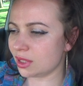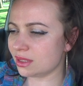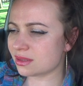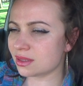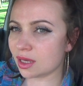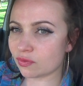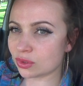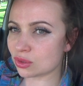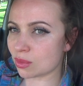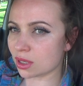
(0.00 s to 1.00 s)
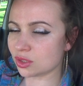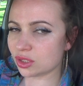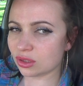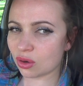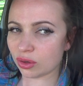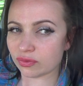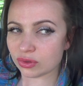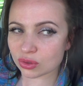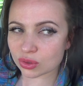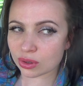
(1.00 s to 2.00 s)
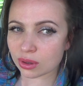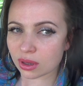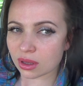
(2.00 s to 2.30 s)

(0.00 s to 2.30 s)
It's never too much, you know. If you're